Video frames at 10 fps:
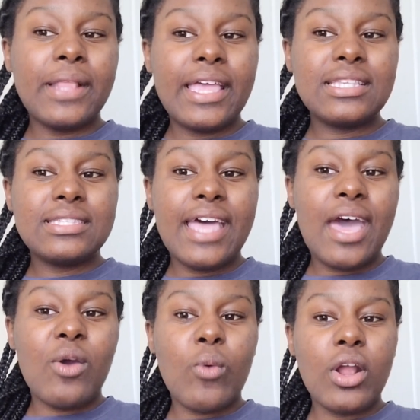place
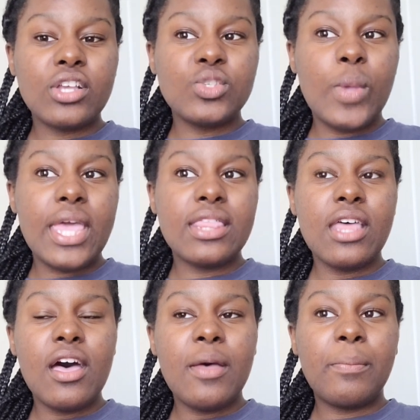that works with
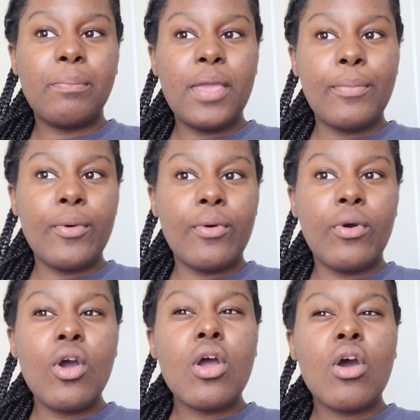um, people